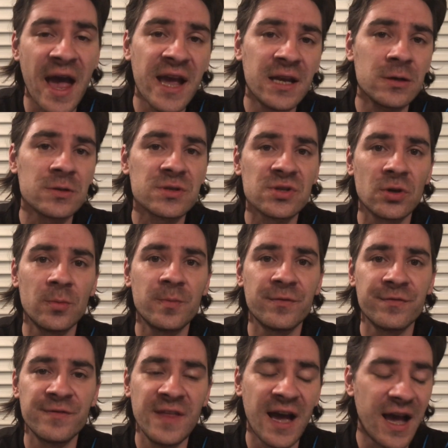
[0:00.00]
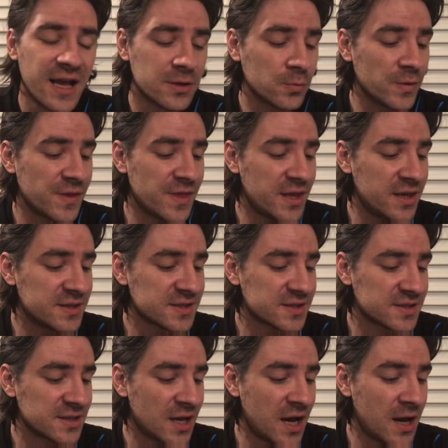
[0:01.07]
and on top of that with
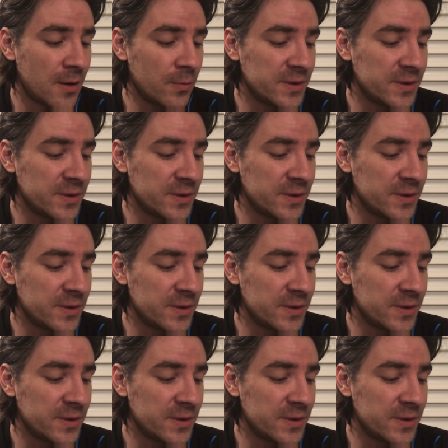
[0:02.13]
this uh,